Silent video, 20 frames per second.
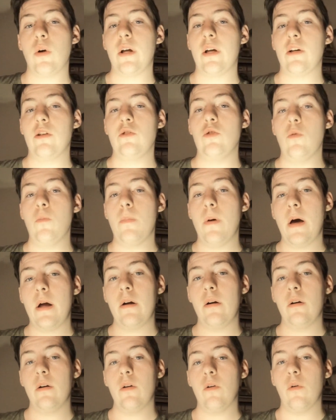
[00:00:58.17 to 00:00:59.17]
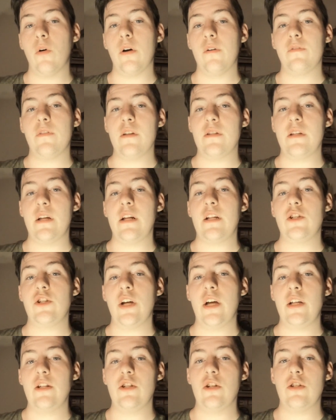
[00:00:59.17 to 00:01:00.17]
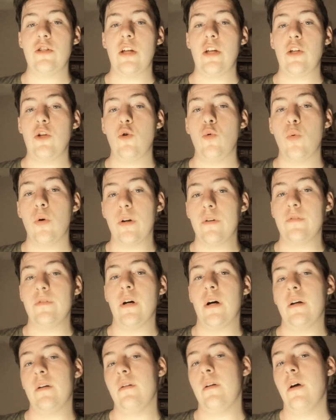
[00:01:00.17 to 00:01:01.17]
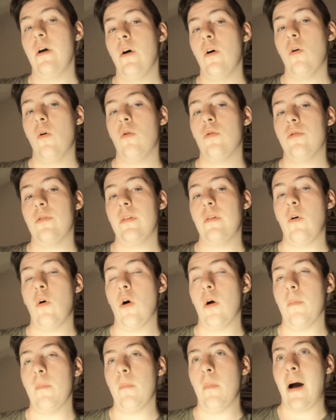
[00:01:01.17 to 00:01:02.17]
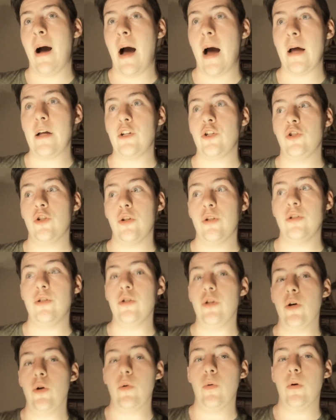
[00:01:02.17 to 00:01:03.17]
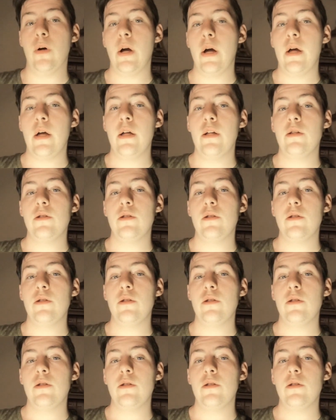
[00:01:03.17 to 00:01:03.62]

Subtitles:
what I could do better, or if there's any changes that you would have done or I should do